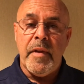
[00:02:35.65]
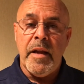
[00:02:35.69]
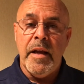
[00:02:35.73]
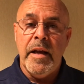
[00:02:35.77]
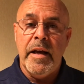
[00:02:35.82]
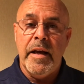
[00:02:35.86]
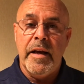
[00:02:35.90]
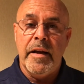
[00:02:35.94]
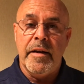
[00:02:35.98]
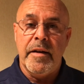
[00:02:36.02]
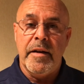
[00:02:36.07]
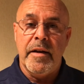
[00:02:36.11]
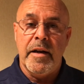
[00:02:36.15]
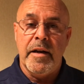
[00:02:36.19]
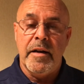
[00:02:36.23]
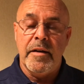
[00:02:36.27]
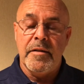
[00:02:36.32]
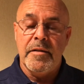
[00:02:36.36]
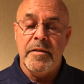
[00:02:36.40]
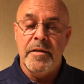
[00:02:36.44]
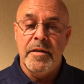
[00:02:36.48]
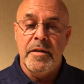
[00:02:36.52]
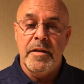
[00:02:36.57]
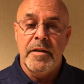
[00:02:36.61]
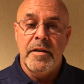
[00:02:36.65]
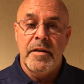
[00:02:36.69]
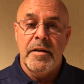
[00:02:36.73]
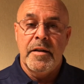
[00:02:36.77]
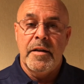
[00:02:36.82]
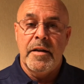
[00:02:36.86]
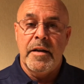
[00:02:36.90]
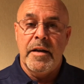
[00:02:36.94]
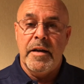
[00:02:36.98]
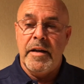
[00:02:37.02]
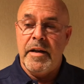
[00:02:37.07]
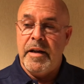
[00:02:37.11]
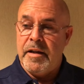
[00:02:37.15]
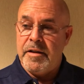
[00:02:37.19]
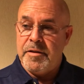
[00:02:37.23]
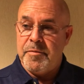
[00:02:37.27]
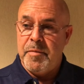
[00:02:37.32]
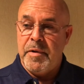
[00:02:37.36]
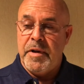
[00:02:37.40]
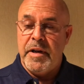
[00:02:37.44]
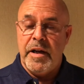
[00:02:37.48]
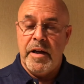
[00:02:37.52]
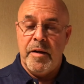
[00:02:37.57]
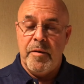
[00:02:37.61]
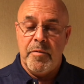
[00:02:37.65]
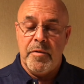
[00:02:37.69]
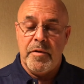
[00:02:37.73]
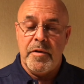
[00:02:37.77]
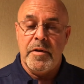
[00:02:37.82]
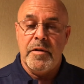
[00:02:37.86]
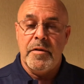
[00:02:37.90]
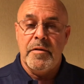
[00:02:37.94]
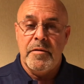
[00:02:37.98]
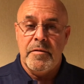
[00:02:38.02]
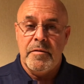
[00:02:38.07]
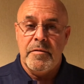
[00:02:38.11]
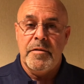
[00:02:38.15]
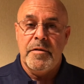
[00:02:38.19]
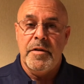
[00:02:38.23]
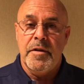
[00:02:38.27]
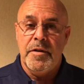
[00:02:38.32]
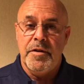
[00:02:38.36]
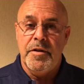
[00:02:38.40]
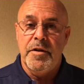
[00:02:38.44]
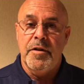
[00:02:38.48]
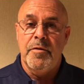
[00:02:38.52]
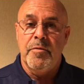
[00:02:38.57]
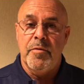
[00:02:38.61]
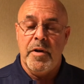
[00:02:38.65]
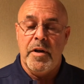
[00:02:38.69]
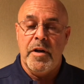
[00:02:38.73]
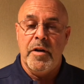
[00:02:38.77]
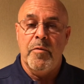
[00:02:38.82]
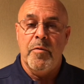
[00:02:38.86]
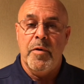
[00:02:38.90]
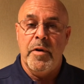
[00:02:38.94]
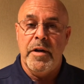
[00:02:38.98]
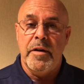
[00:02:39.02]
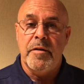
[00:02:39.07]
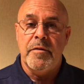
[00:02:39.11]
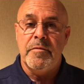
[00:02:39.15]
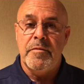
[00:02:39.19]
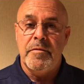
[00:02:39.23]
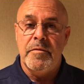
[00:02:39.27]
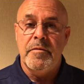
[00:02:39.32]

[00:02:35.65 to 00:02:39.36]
and uh, and has been able to, to do really well.